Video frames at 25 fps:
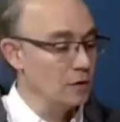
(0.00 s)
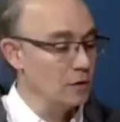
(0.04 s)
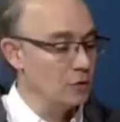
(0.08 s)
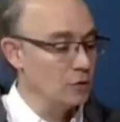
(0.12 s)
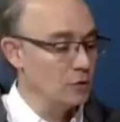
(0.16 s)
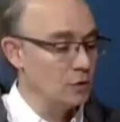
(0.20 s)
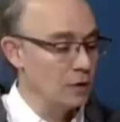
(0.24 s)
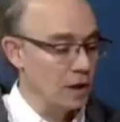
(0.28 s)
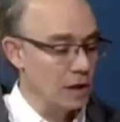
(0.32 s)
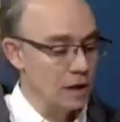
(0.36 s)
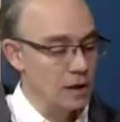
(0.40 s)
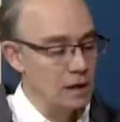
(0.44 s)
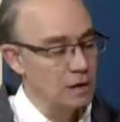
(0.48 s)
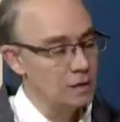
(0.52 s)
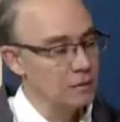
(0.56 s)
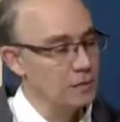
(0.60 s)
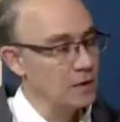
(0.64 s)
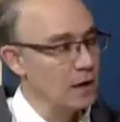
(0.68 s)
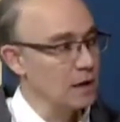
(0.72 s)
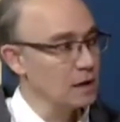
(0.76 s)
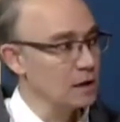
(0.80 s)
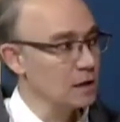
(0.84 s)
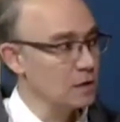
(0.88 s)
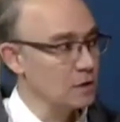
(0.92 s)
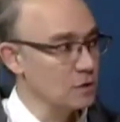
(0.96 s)
to take
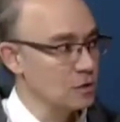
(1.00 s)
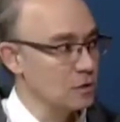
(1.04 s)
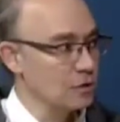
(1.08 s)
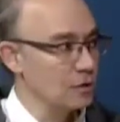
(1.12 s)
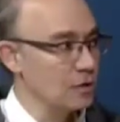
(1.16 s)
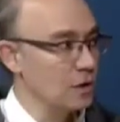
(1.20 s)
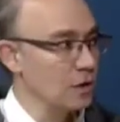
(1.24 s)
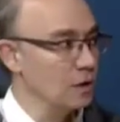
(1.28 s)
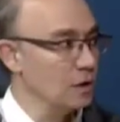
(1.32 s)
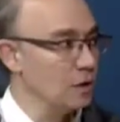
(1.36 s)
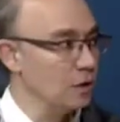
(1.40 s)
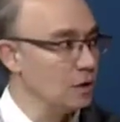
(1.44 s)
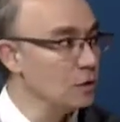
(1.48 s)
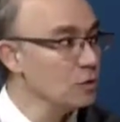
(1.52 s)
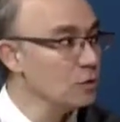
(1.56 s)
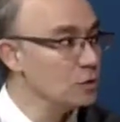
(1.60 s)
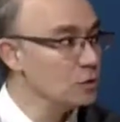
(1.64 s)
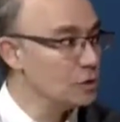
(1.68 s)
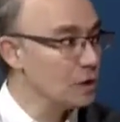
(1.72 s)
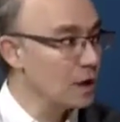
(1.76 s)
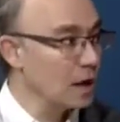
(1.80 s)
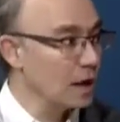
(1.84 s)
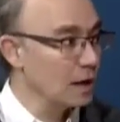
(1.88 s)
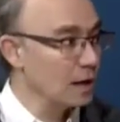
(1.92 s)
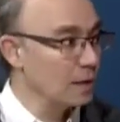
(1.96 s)
advantage of the
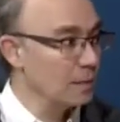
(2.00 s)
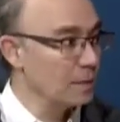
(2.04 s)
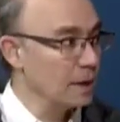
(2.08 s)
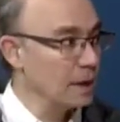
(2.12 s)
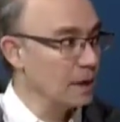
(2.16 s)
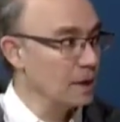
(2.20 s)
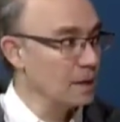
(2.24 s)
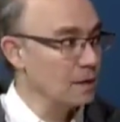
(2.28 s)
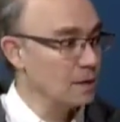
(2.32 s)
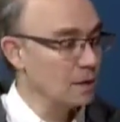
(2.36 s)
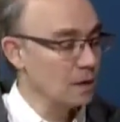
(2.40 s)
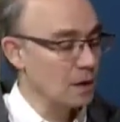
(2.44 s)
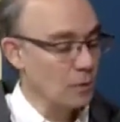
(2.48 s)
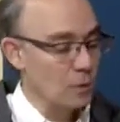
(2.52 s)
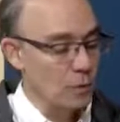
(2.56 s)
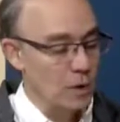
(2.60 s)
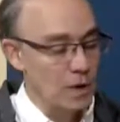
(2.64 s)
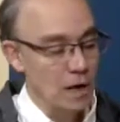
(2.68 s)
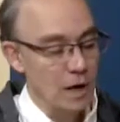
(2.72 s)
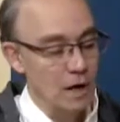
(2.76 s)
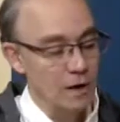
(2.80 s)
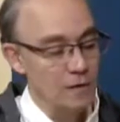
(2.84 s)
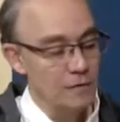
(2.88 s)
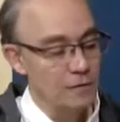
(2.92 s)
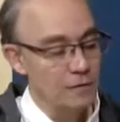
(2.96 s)
huge database. We
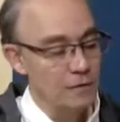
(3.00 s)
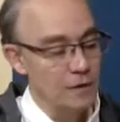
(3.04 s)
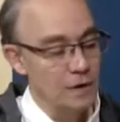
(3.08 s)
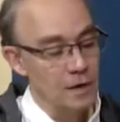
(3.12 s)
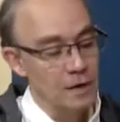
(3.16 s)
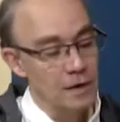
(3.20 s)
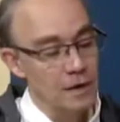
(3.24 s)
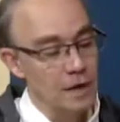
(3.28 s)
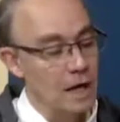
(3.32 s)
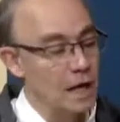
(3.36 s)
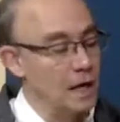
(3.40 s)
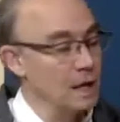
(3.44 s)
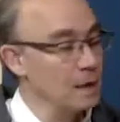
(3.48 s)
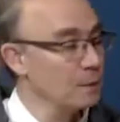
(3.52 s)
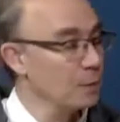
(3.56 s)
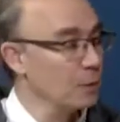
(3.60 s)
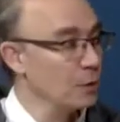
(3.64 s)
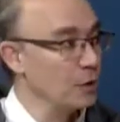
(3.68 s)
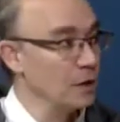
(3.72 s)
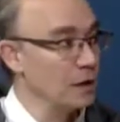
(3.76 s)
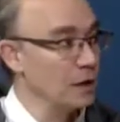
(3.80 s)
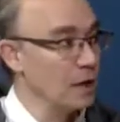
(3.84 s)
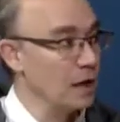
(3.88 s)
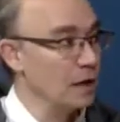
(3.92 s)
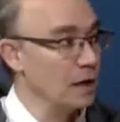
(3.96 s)
have
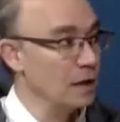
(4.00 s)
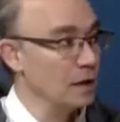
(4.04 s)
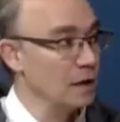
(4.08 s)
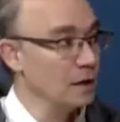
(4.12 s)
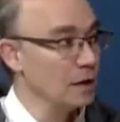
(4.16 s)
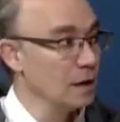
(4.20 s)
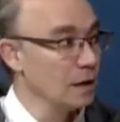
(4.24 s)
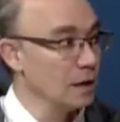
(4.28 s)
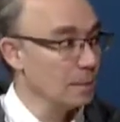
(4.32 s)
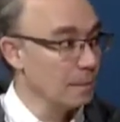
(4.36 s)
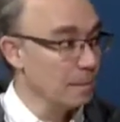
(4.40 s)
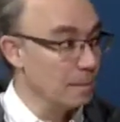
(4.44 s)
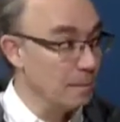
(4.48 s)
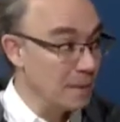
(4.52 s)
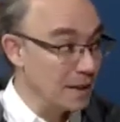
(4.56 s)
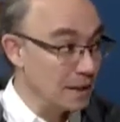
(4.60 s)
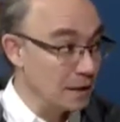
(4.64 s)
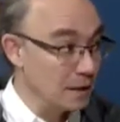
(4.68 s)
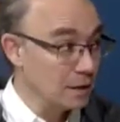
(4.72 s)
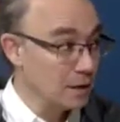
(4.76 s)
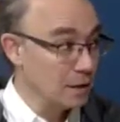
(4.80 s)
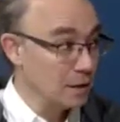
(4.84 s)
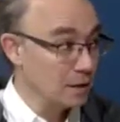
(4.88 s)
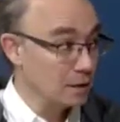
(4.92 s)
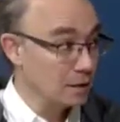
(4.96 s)
9.9
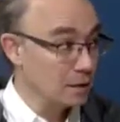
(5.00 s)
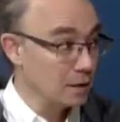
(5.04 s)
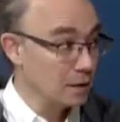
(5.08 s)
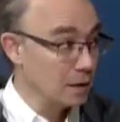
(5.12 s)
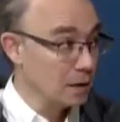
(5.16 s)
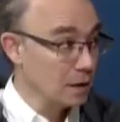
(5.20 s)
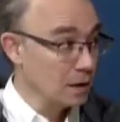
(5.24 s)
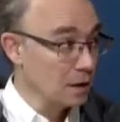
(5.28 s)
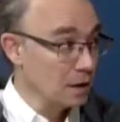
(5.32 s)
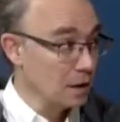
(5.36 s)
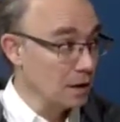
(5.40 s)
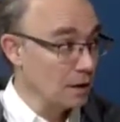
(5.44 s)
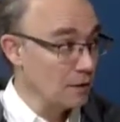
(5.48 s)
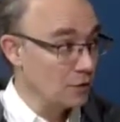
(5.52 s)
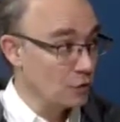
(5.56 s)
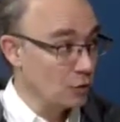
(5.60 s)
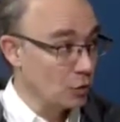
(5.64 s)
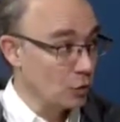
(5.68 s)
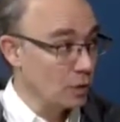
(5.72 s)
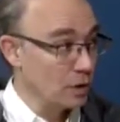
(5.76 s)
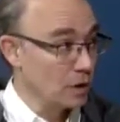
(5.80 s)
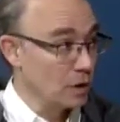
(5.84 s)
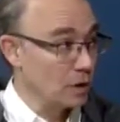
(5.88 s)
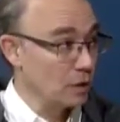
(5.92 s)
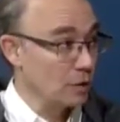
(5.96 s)
billion
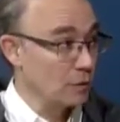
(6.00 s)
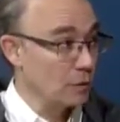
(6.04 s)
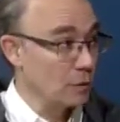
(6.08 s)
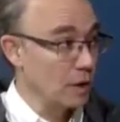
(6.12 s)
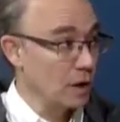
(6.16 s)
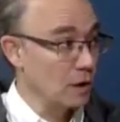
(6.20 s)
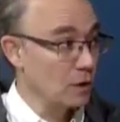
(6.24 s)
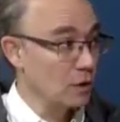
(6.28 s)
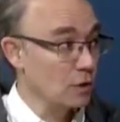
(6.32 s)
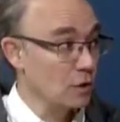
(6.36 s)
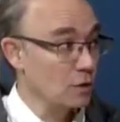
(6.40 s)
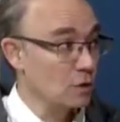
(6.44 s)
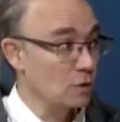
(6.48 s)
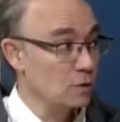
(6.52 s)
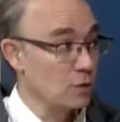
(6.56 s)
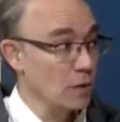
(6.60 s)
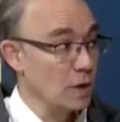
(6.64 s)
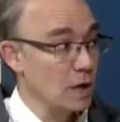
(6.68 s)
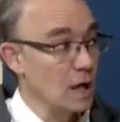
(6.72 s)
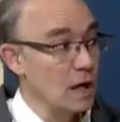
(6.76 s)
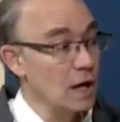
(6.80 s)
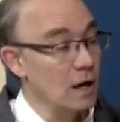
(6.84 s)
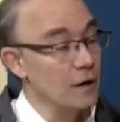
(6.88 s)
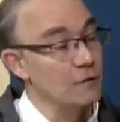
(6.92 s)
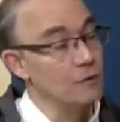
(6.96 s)
historical records.
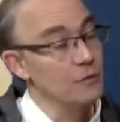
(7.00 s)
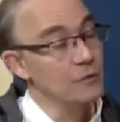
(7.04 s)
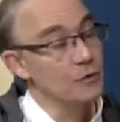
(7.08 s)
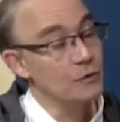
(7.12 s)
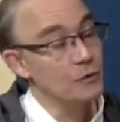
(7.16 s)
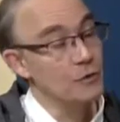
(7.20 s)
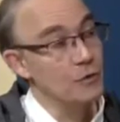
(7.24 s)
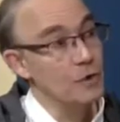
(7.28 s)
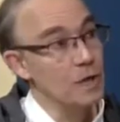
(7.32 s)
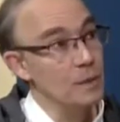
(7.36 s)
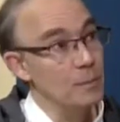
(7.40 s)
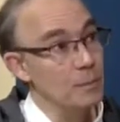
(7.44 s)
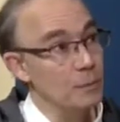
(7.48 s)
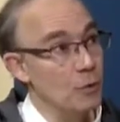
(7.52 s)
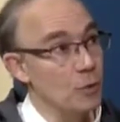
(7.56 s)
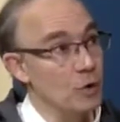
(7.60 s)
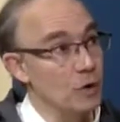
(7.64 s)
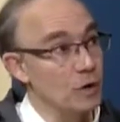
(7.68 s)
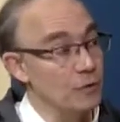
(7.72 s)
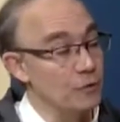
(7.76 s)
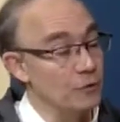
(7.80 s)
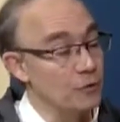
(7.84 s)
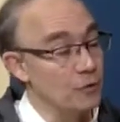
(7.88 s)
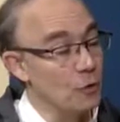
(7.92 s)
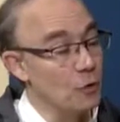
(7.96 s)
We have
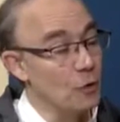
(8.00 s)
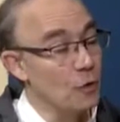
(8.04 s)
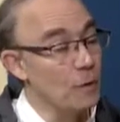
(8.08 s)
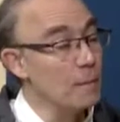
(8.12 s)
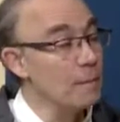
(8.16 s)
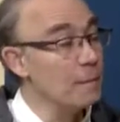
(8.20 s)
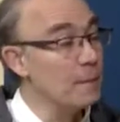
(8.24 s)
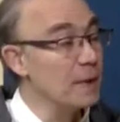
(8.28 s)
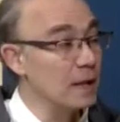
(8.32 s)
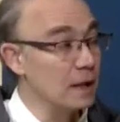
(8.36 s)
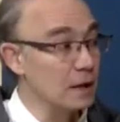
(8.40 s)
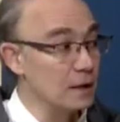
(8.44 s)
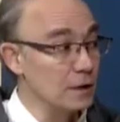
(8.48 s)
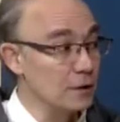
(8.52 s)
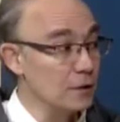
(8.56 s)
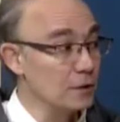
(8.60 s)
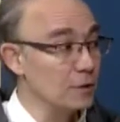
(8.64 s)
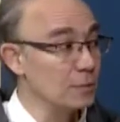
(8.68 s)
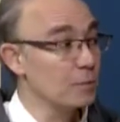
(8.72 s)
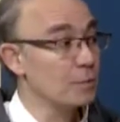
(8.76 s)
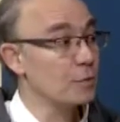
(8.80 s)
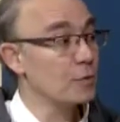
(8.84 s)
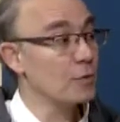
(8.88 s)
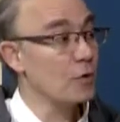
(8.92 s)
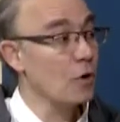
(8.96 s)
3.4
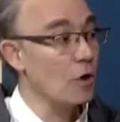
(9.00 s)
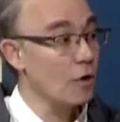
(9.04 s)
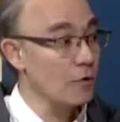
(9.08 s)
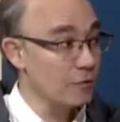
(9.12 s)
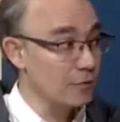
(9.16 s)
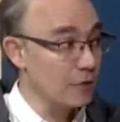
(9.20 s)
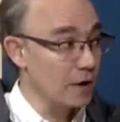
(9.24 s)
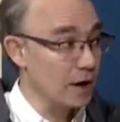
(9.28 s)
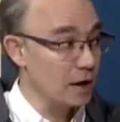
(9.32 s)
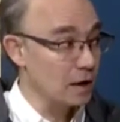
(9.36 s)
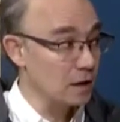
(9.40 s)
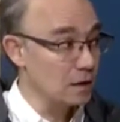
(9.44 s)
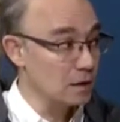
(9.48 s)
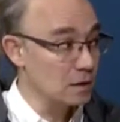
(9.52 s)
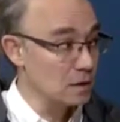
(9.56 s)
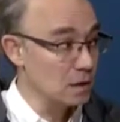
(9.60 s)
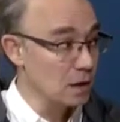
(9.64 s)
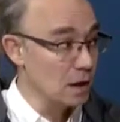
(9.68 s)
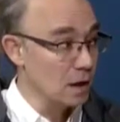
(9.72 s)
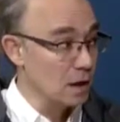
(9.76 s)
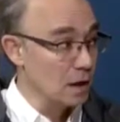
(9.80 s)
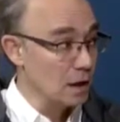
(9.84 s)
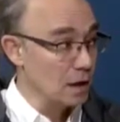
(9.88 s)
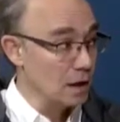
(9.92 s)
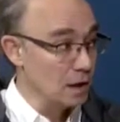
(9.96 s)
billion profiles
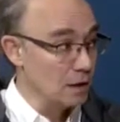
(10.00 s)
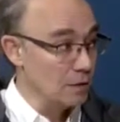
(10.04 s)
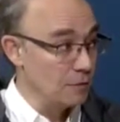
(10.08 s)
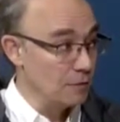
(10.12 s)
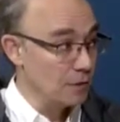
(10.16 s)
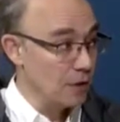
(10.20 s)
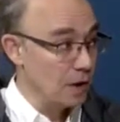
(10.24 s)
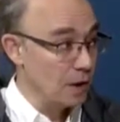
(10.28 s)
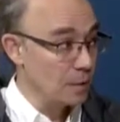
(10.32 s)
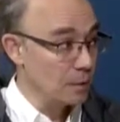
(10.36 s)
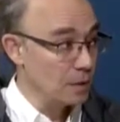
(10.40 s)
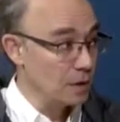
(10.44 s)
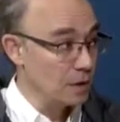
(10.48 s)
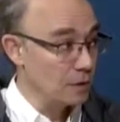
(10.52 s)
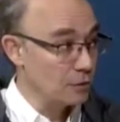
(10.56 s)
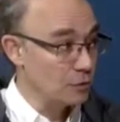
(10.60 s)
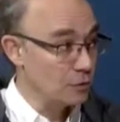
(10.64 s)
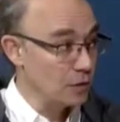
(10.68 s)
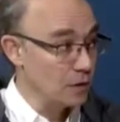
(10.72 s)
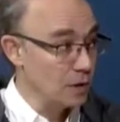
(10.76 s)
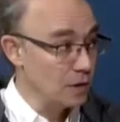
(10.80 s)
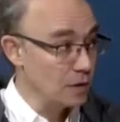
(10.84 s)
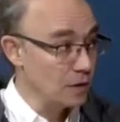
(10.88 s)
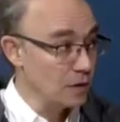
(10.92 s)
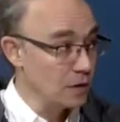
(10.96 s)
in family
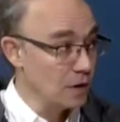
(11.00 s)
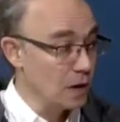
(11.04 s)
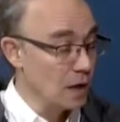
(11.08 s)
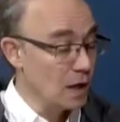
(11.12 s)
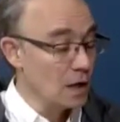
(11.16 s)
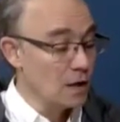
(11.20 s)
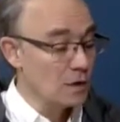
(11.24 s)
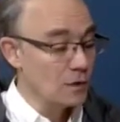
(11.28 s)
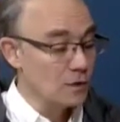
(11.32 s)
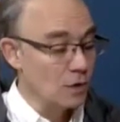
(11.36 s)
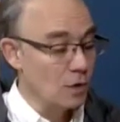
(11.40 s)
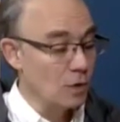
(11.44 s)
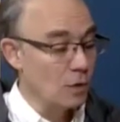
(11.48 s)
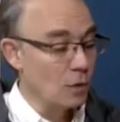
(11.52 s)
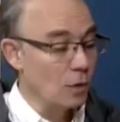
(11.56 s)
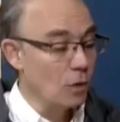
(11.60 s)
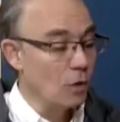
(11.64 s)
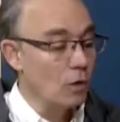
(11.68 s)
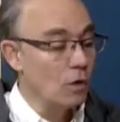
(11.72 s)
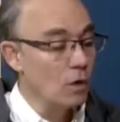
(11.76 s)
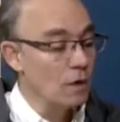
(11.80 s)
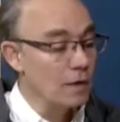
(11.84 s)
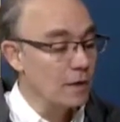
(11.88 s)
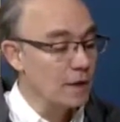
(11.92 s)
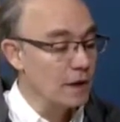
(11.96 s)
trees. So
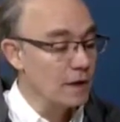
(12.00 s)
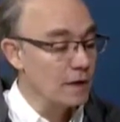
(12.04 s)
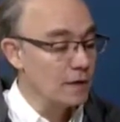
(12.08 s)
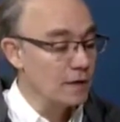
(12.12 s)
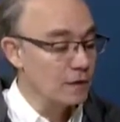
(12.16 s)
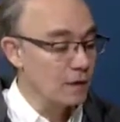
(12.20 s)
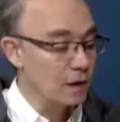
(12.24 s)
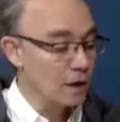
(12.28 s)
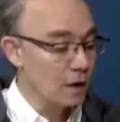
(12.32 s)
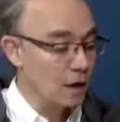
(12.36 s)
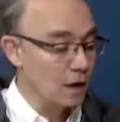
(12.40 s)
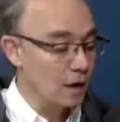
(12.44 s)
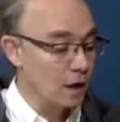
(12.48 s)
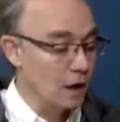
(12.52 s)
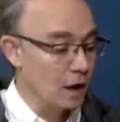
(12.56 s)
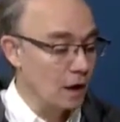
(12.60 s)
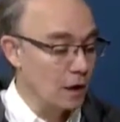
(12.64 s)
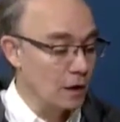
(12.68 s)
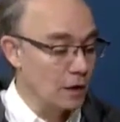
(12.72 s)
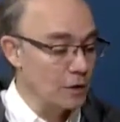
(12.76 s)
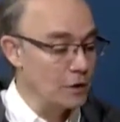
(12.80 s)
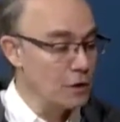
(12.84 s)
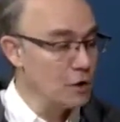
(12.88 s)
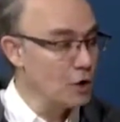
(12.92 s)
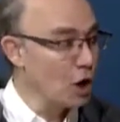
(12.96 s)
all these
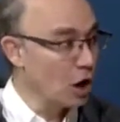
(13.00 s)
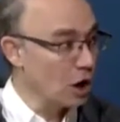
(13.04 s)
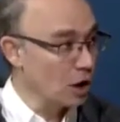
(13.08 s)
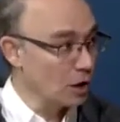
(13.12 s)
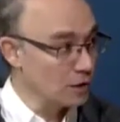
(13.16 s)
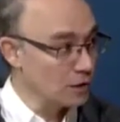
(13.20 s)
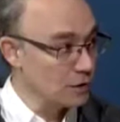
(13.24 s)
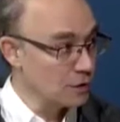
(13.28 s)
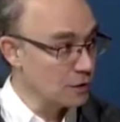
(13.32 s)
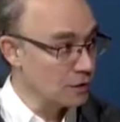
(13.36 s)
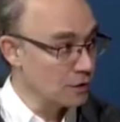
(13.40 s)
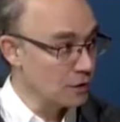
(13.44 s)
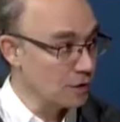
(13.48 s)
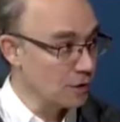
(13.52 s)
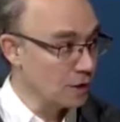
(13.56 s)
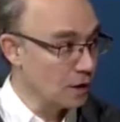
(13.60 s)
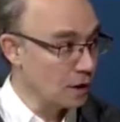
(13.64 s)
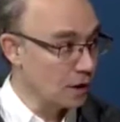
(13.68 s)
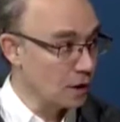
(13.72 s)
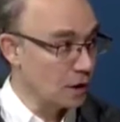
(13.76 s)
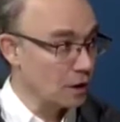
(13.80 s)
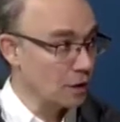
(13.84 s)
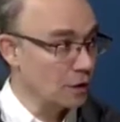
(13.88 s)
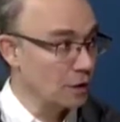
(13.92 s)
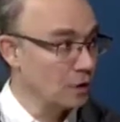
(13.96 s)
are knots
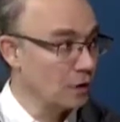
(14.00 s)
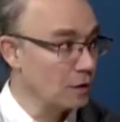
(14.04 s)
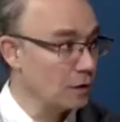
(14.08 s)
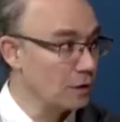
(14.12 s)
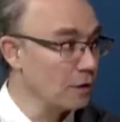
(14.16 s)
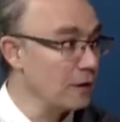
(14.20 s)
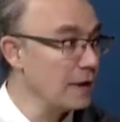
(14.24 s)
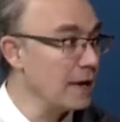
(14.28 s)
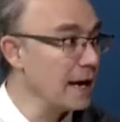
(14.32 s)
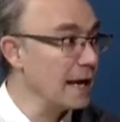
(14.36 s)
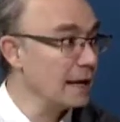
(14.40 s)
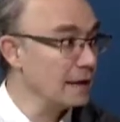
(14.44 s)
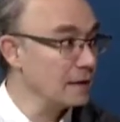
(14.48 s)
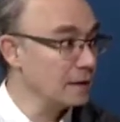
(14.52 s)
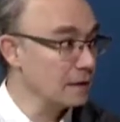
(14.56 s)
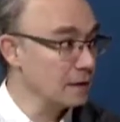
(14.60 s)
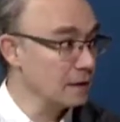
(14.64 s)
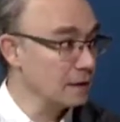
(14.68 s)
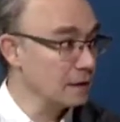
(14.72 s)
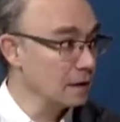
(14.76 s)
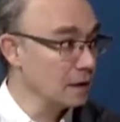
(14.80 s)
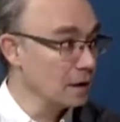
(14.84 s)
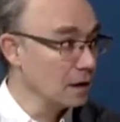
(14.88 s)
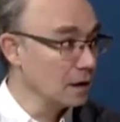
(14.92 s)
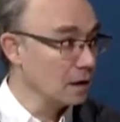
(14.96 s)
that are
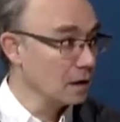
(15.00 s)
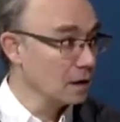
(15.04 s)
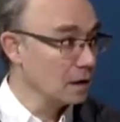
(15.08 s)
connected